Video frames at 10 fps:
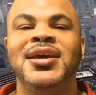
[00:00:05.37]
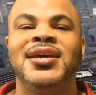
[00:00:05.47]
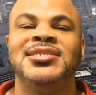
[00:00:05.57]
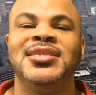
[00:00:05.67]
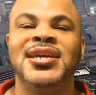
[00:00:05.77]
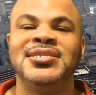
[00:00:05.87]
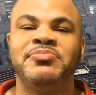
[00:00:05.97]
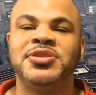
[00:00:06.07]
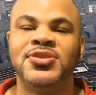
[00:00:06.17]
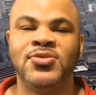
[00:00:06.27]
In today's
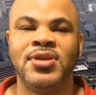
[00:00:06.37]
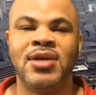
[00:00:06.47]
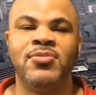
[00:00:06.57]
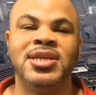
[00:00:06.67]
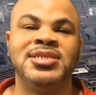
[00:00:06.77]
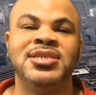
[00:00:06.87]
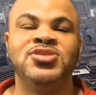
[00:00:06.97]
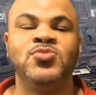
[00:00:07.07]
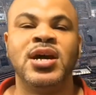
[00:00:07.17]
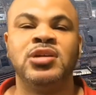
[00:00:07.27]
episode, I want to teach
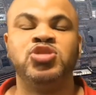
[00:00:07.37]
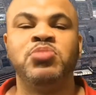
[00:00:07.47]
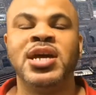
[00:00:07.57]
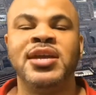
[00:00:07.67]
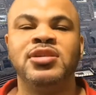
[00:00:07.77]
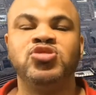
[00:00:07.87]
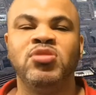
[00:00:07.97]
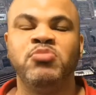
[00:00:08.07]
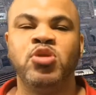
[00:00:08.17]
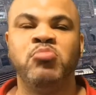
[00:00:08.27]
you how to plan your
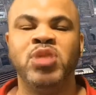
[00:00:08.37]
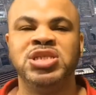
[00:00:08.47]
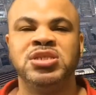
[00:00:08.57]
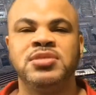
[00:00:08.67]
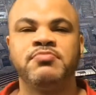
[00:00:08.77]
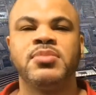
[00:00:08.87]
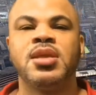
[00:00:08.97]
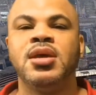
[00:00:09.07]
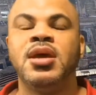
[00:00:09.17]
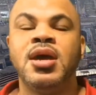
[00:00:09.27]
trip on a budget.
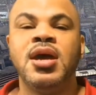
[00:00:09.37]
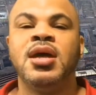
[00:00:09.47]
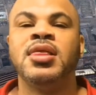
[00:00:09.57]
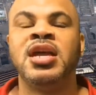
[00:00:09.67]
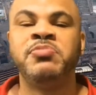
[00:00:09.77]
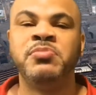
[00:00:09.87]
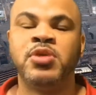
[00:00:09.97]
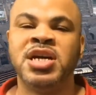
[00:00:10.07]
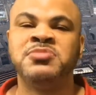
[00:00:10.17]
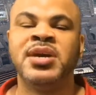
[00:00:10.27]
A lot of people
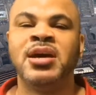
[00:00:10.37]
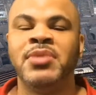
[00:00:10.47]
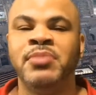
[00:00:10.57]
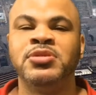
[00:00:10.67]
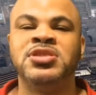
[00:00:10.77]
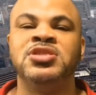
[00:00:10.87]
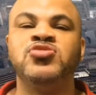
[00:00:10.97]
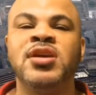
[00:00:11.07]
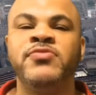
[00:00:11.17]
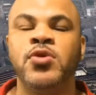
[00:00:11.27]
ask me how I'm able to
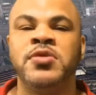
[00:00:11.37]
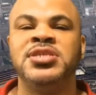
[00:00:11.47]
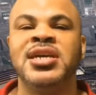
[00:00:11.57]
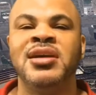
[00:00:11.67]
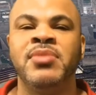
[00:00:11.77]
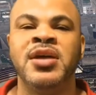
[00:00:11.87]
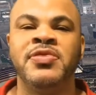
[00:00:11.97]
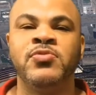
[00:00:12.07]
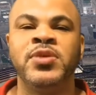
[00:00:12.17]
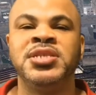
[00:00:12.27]
travel all the time, and
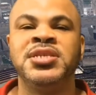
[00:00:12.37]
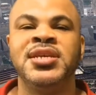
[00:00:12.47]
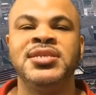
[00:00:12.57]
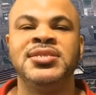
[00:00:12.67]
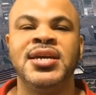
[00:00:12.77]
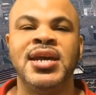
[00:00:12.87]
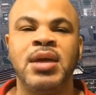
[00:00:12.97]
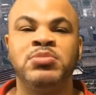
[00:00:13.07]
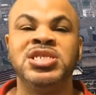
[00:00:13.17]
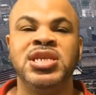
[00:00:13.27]
the reason is that
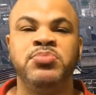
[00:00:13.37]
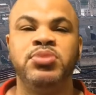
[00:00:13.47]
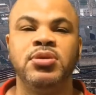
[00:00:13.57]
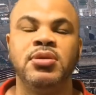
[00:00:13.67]
I'm cheap.